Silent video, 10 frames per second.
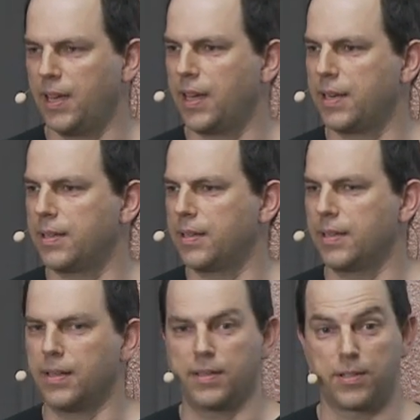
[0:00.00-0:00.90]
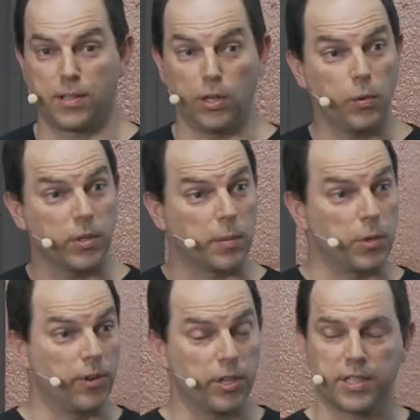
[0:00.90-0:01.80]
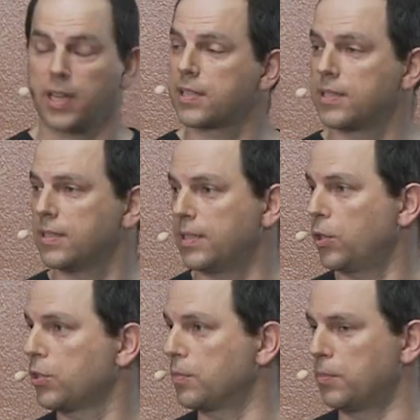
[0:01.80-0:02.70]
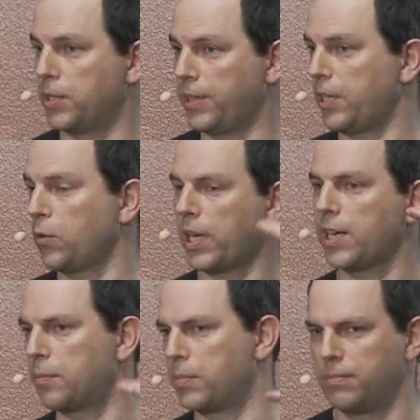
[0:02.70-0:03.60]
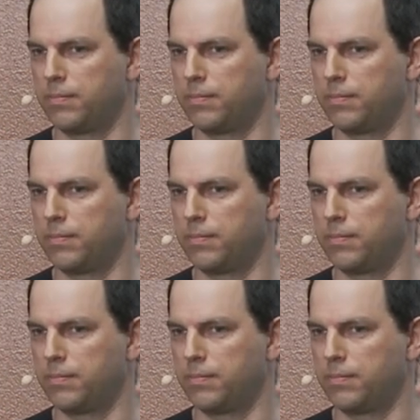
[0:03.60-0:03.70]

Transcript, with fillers: And uh, there's a lower number of heart attacks in autumn, but they don't add up.